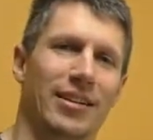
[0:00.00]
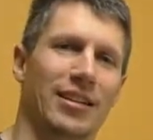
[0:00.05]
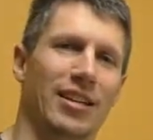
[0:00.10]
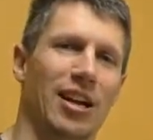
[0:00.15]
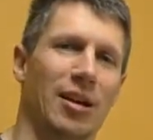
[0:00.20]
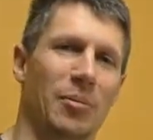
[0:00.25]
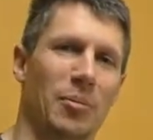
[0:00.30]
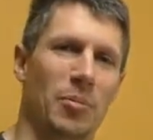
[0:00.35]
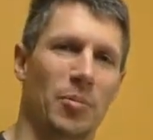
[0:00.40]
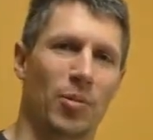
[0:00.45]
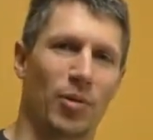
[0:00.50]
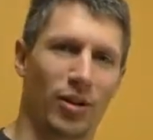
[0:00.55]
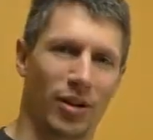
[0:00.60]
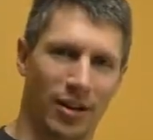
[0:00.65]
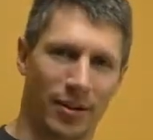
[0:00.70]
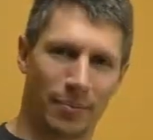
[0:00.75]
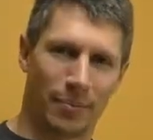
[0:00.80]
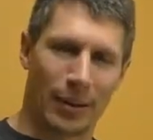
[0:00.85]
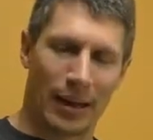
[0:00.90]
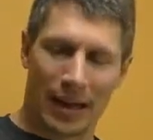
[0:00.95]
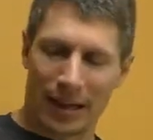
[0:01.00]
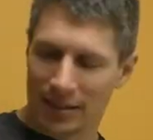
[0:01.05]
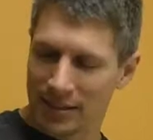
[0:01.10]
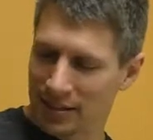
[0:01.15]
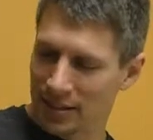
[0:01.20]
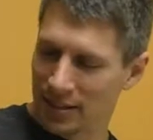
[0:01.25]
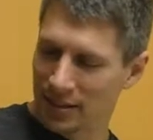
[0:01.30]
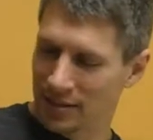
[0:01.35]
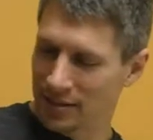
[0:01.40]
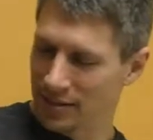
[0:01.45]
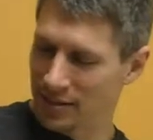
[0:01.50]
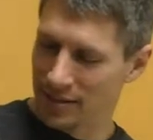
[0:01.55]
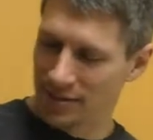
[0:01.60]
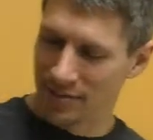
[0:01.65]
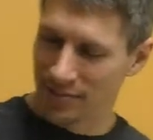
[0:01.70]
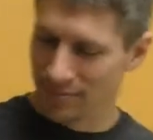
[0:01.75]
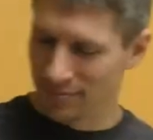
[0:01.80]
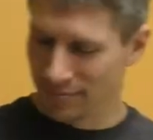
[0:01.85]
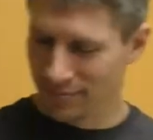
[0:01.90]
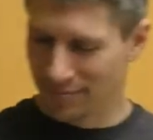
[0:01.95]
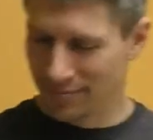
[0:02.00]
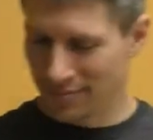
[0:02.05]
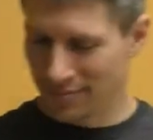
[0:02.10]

Comic Book Unboxings. How old?